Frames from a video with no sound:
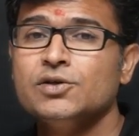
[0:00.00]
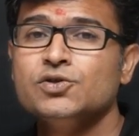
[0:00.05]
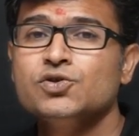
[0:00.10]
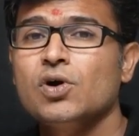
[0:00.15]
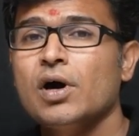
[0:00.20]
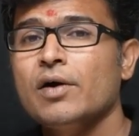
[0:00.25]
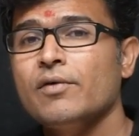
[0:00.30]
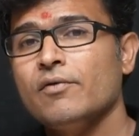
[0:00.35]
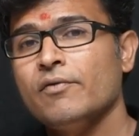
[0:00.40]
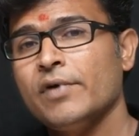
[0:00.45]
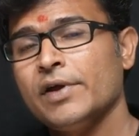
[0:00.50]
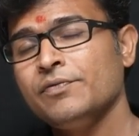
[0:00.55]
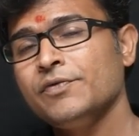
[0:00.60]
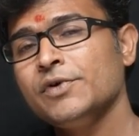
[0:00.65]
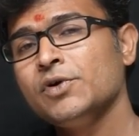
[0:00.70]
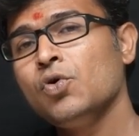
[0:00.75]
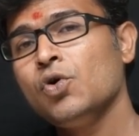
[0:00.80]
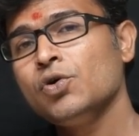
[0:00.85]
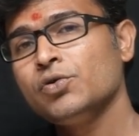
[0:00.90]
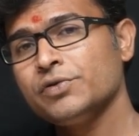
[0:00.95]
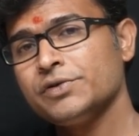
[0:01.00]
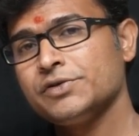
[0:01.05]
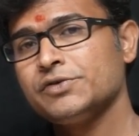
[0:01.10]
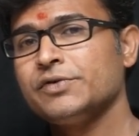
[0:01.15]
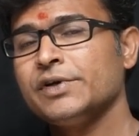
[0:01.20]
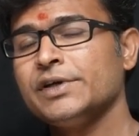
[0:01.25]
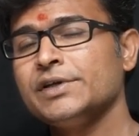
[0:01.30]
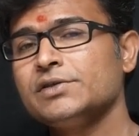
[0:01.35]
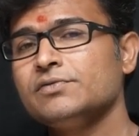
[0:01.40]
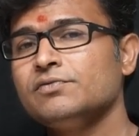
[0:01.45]
so uh, when we go to
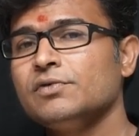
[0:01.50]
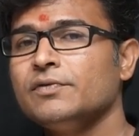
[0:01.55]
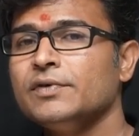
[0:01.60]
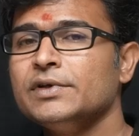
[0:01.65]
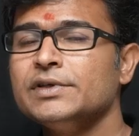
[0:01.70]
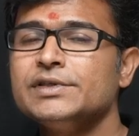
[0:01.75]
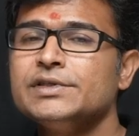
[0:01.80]
strings, we will